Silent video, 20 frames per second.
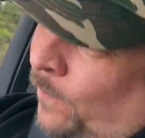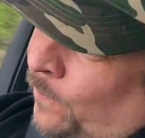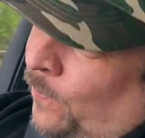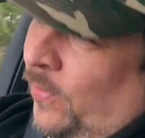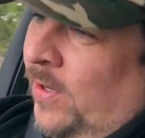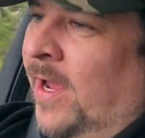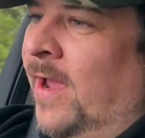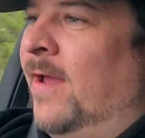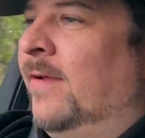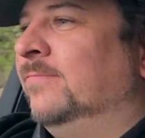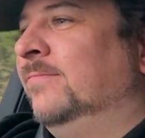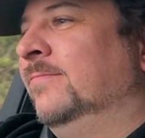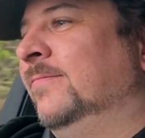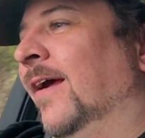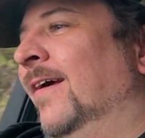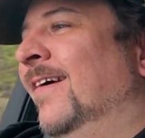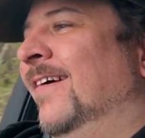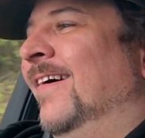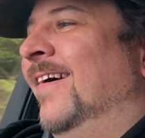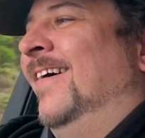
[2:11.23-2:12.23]
But yeah,
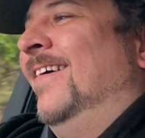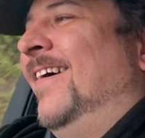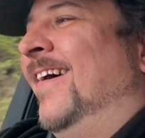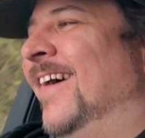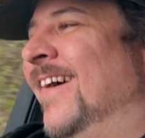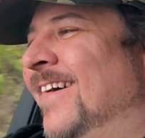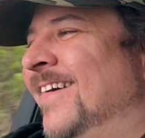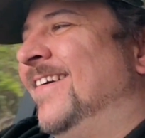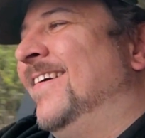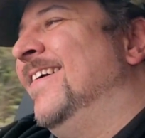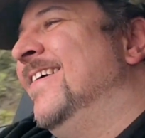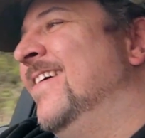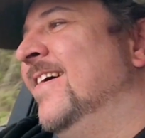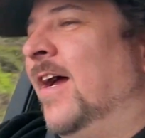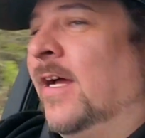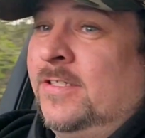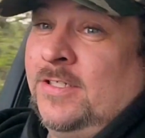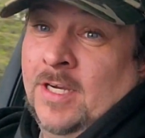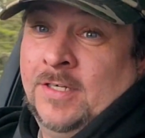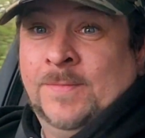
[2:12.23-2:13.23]

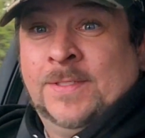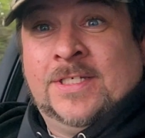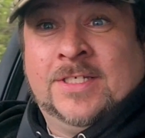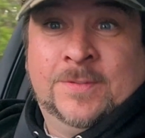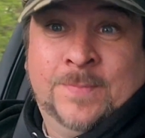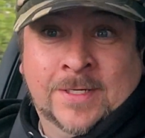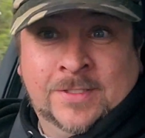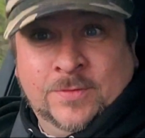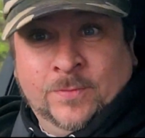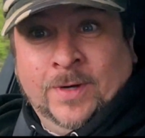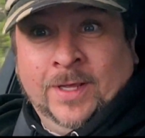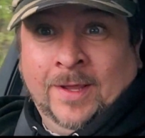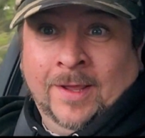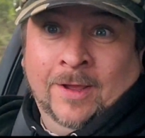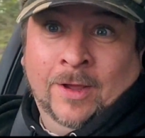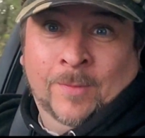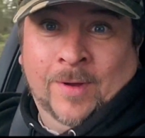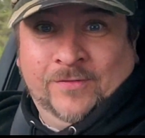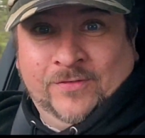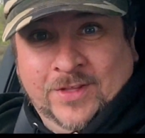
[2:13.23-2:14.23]
I checked my suspension when I get
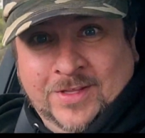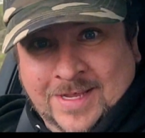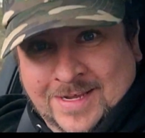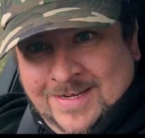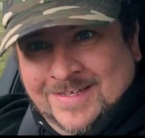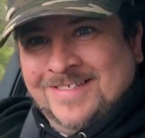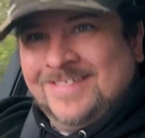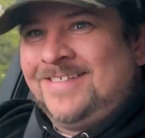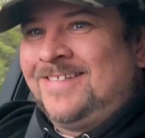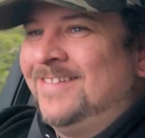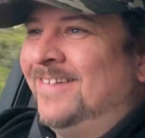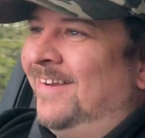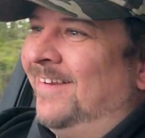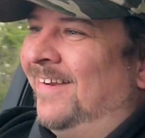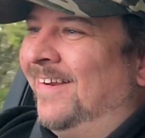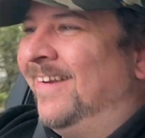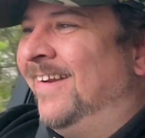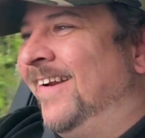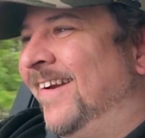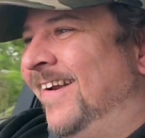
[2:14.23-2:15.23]
home after this.
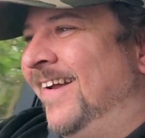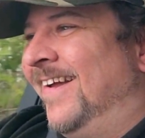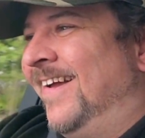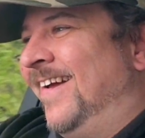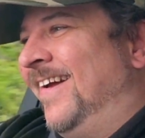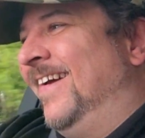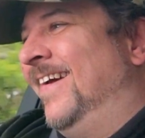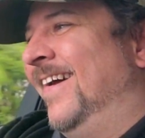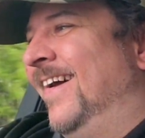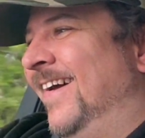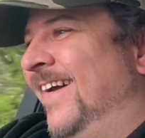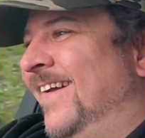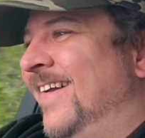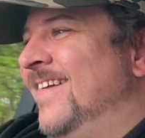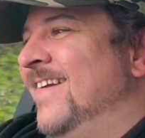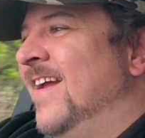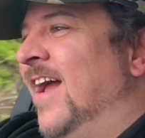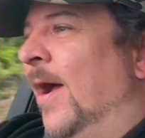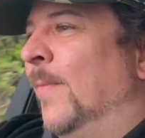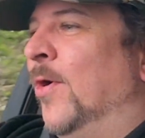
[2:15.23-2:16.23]

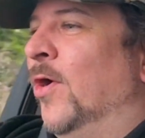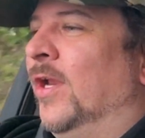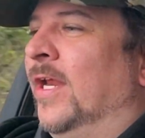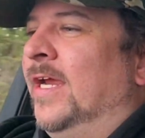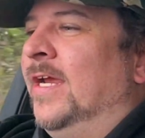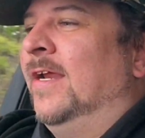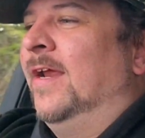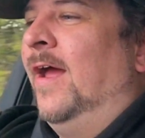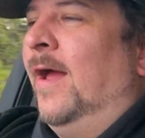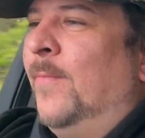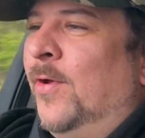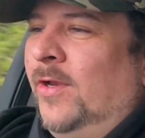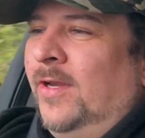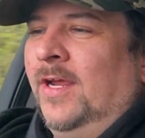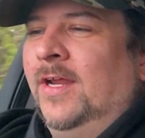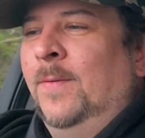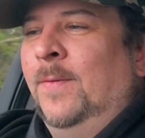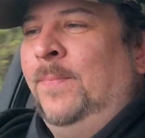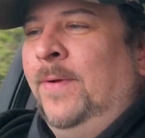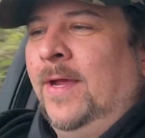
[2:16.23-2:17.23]
I'm only
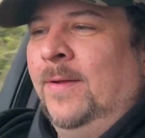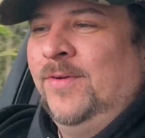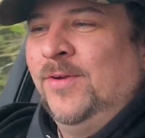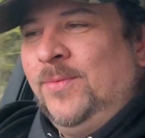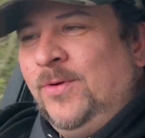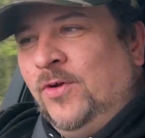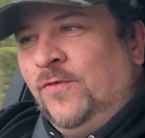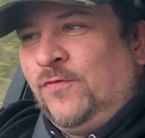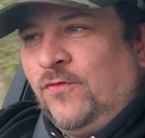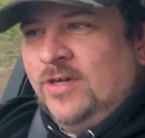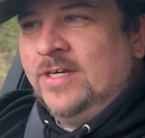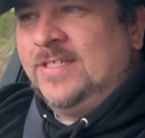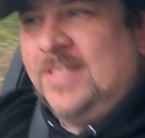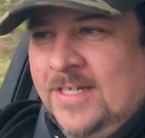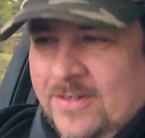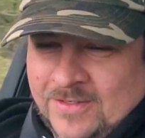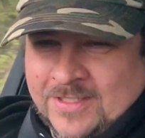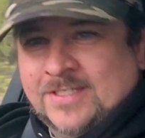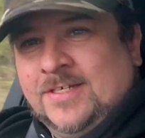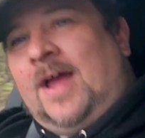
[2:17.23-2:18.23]
in a BMW 3
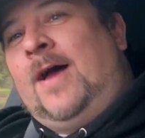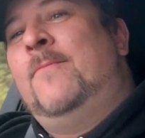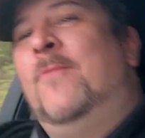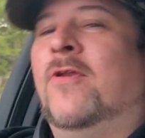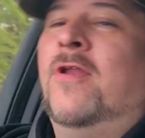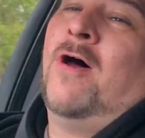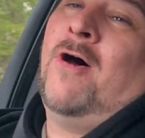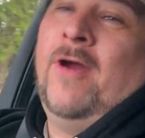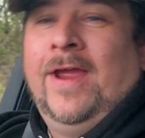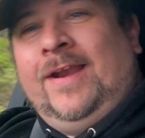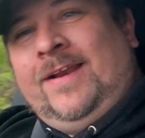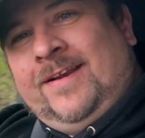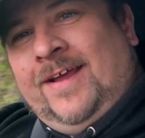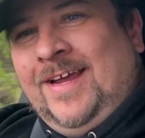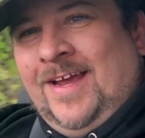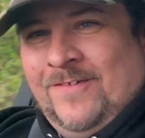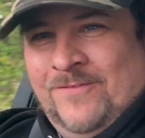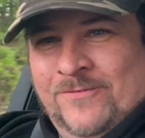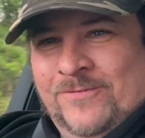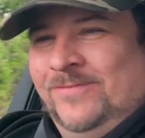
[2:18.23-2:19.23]
Series, so I'm not in
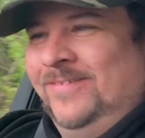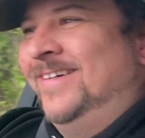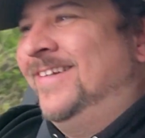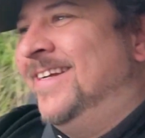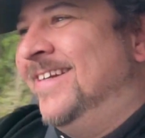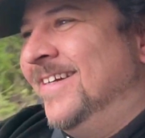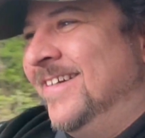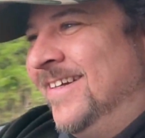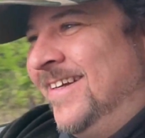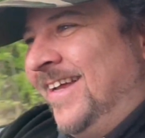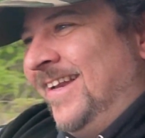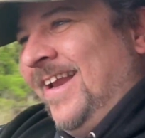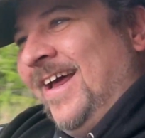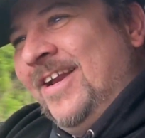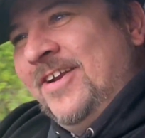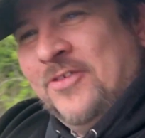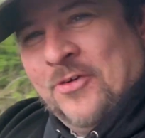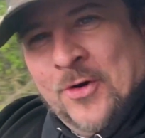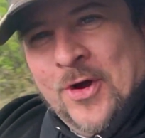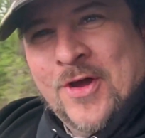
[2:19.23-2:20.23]
like a
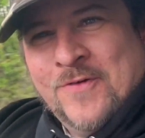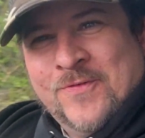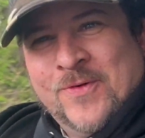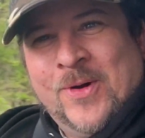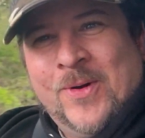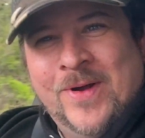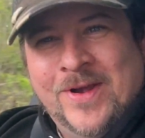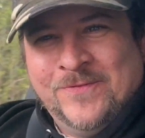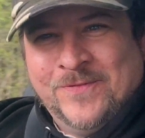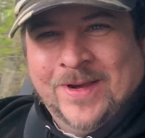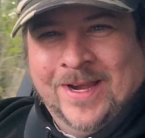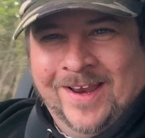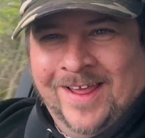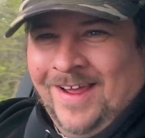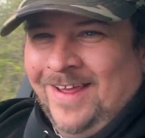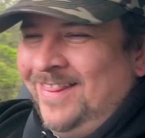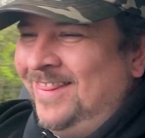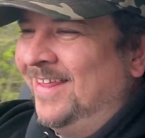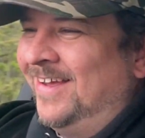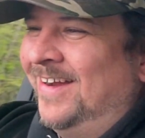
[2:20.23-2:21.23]
Land Rover or anything
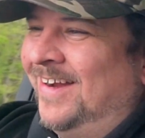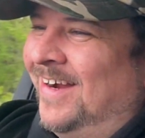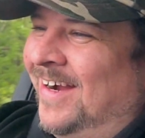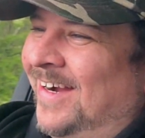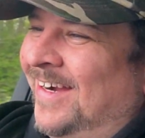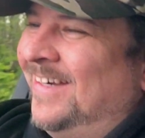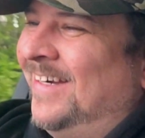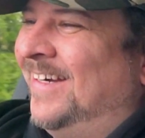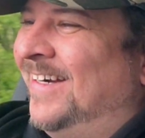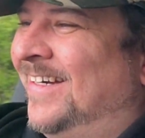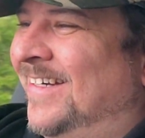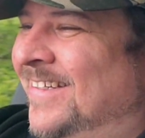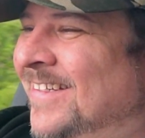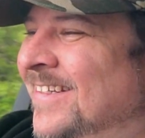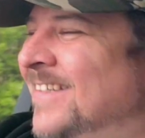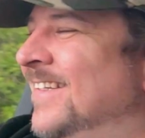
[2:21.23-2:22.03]
like that.